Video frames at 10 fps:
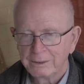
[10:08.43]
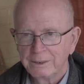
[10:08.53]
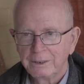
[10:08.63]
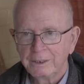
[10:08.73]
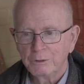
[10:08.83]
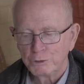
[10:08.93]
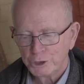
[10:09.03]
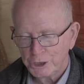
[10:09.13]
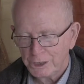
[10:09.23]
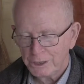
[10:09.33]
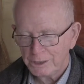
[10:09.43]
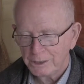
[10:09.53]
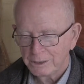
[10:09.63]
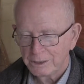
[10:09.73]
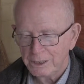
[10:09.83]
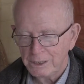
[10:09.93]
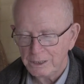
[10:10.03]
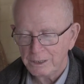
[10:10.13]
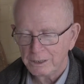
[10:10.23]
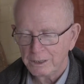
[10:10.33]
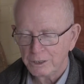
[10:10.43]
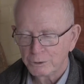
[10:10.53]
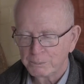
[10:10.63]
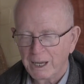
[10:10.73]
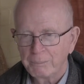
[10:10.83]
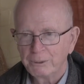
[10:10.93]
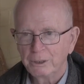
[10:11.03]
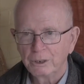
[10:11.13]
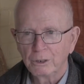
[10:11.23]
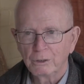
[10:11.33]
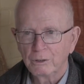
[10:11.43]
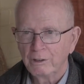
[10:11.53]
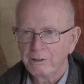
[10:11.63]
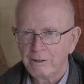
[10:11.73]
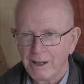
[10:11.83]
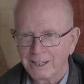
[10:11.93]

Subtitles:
if she, he is popular or not.